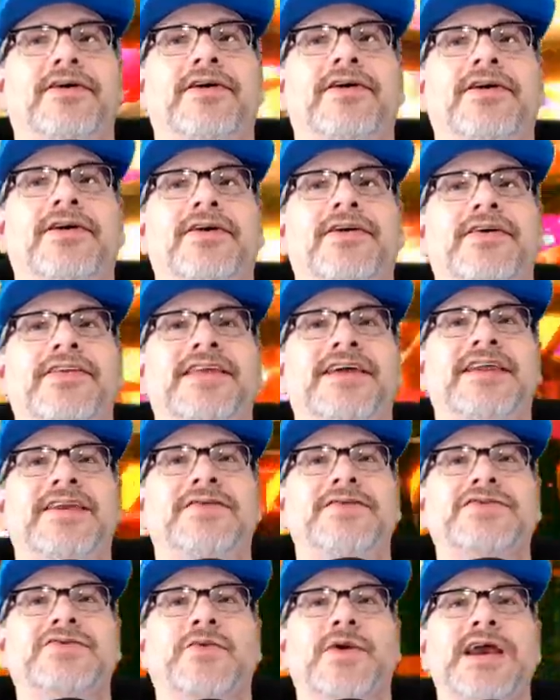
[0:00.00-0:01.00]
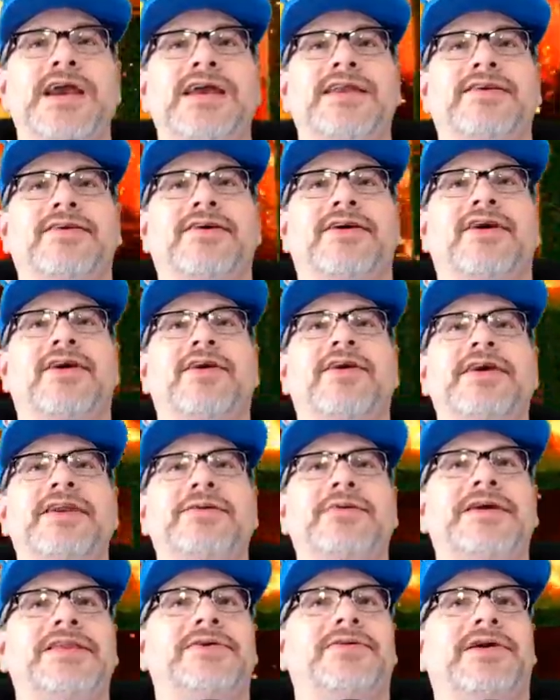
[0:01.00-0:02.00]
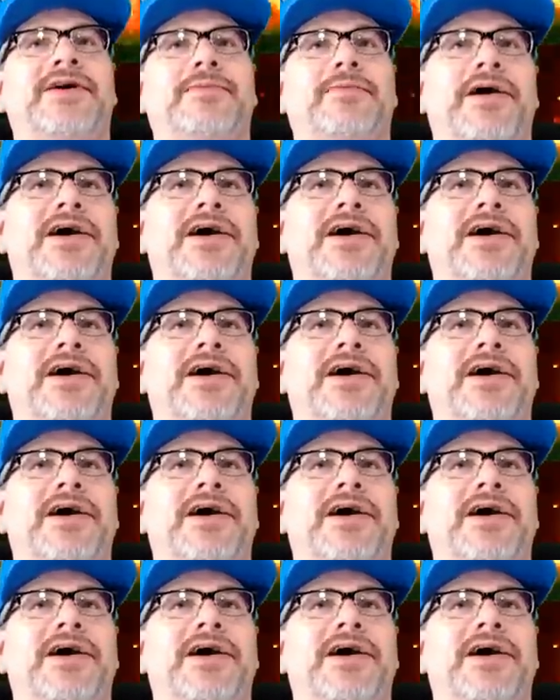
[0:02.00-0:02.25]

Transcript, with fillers: oh, and then he was waiting. Oh, and he went the wrong.